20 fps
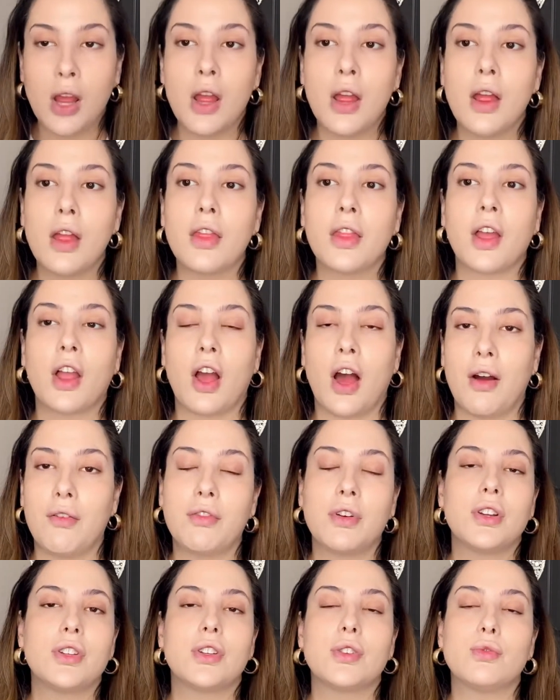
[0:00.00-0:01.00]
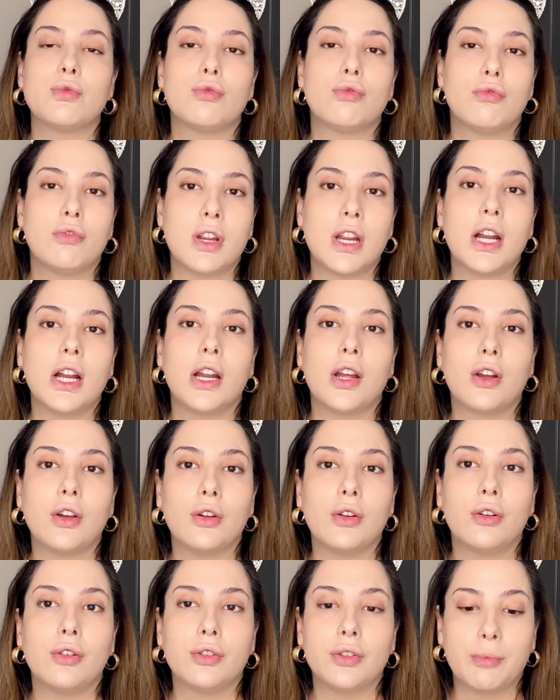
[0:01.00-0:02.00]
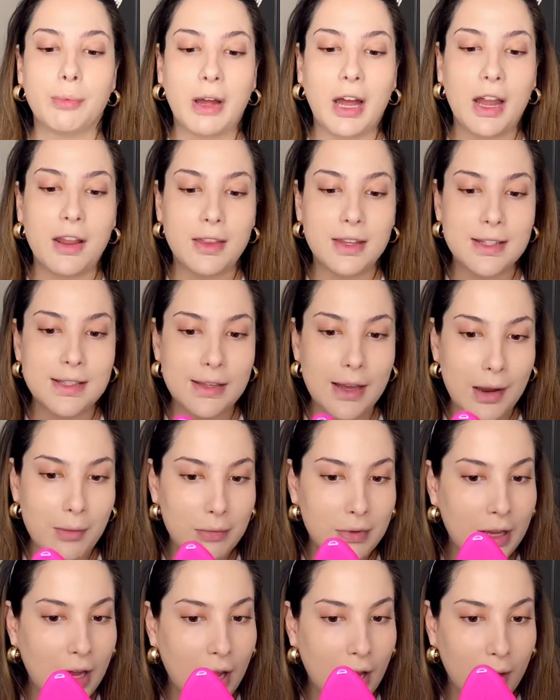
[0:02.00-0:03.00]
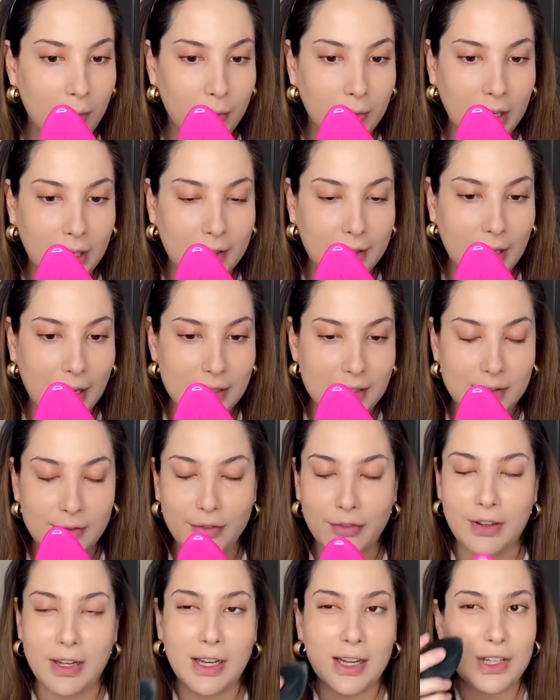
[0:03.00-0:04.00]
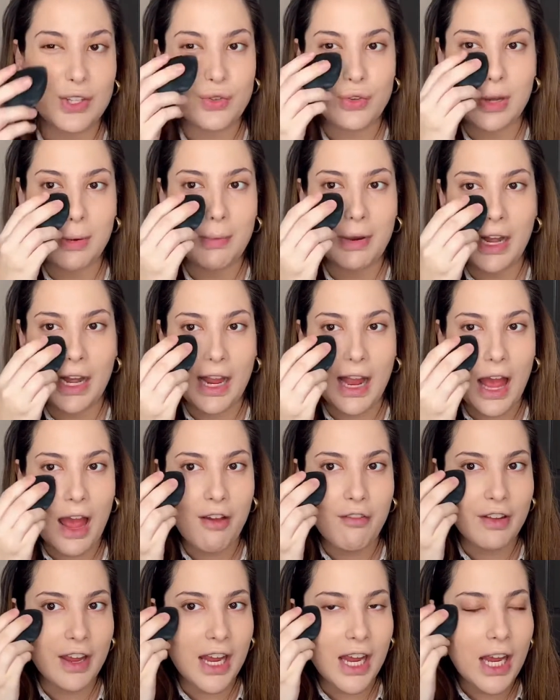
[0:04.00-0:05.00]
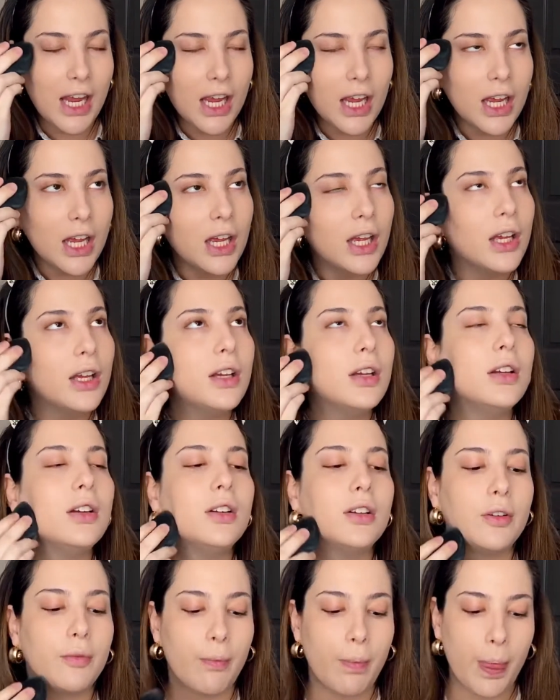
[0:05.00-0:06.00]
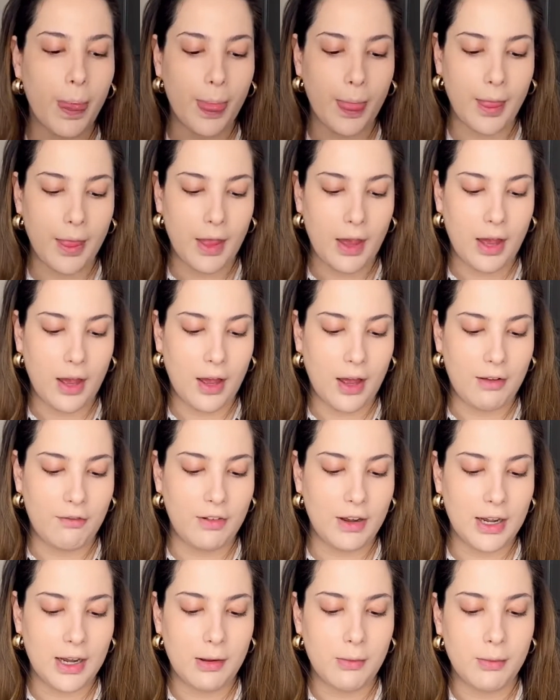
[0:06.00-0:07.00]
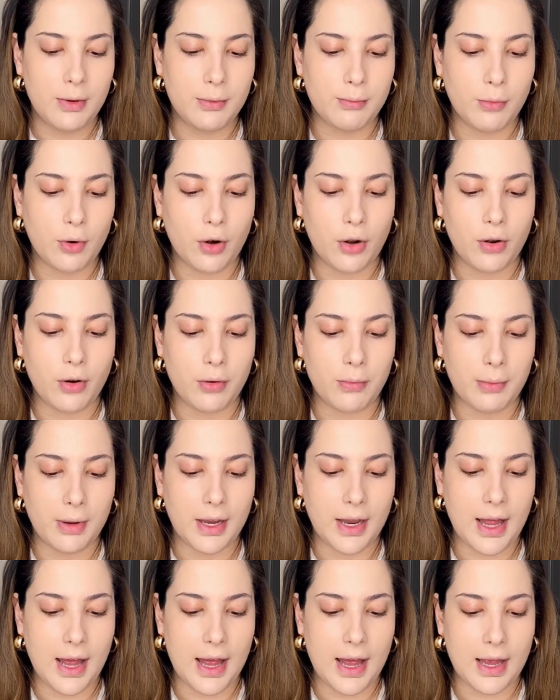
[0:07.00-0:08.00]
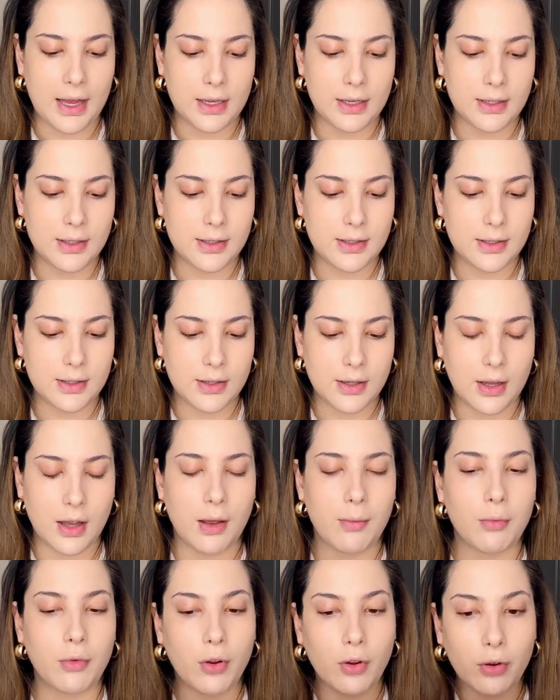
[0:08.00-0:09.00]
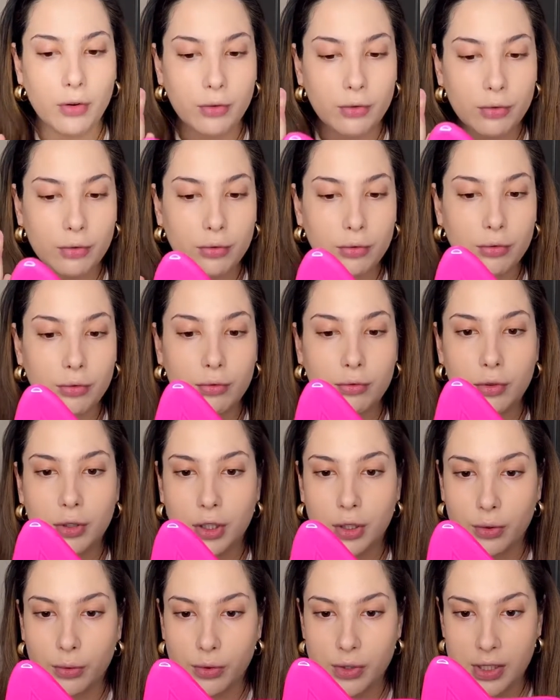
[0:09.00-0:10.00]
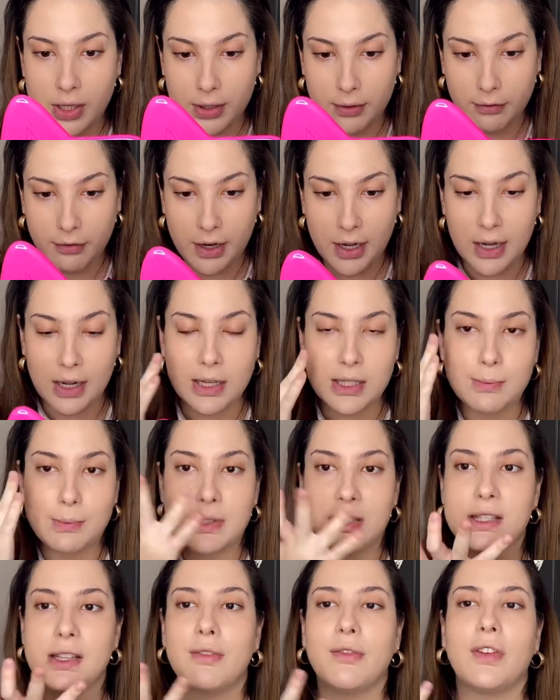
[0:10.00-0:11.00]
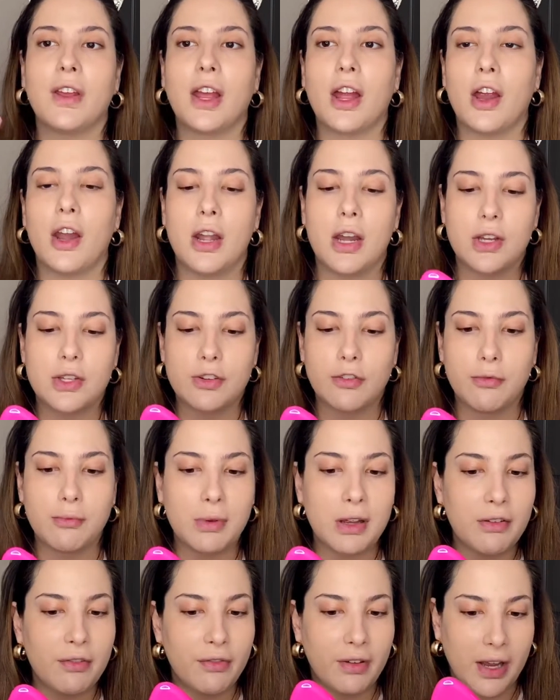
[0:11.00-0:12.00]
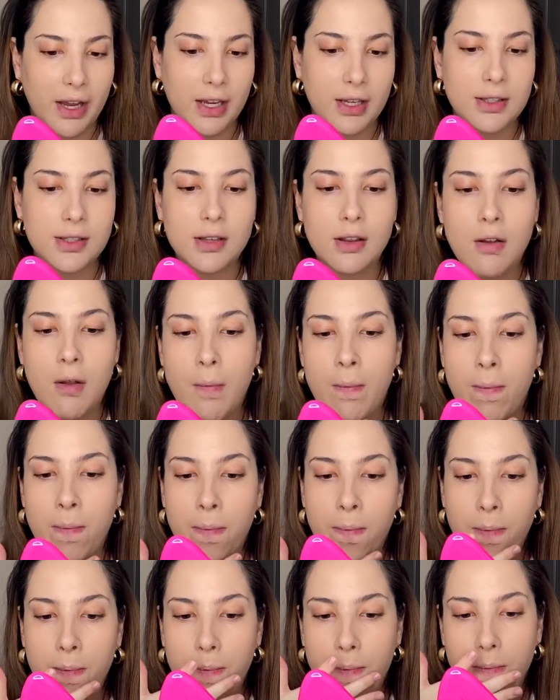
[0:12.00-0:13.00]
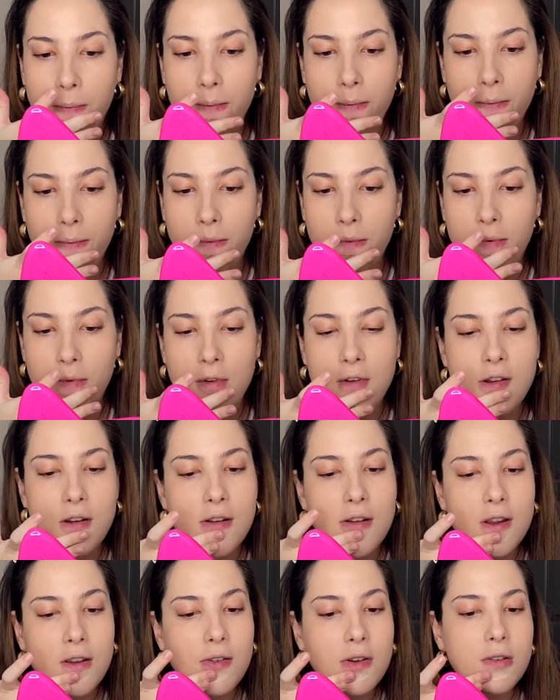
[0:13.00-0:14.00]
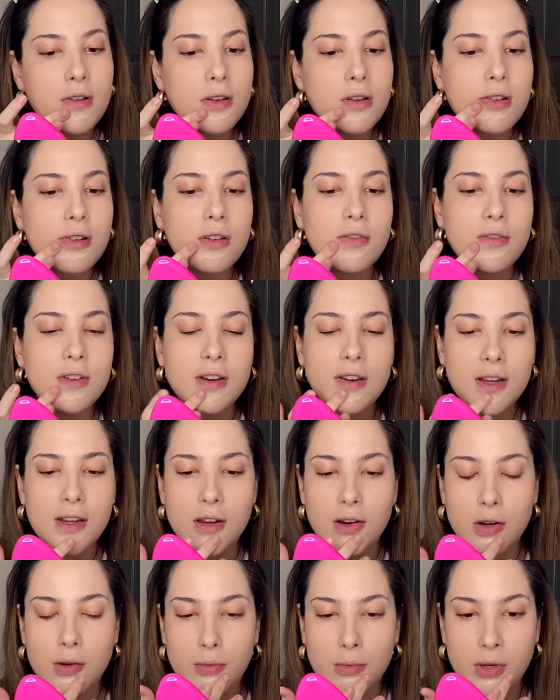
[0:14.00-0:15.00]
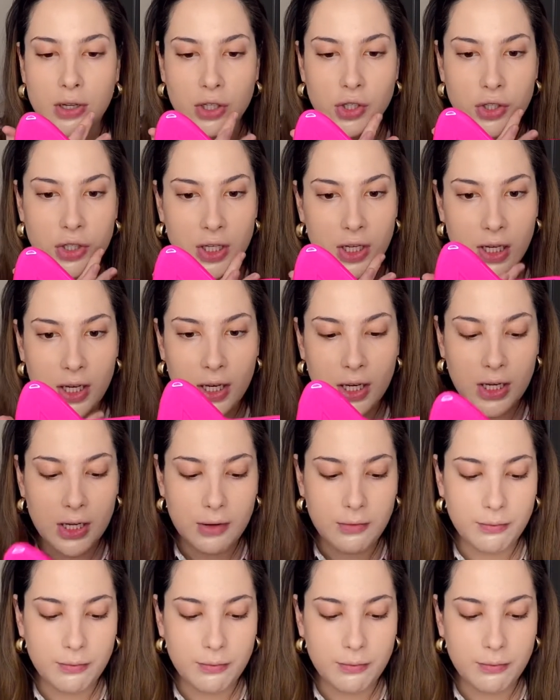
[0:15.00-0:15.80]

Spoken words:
The coverage is really good, but at the same time it doesn't feel extremely heavy. I have a little bit more on my hands that I'm going to use in very specific areas of my face. I'm gonna use it over here on my chin.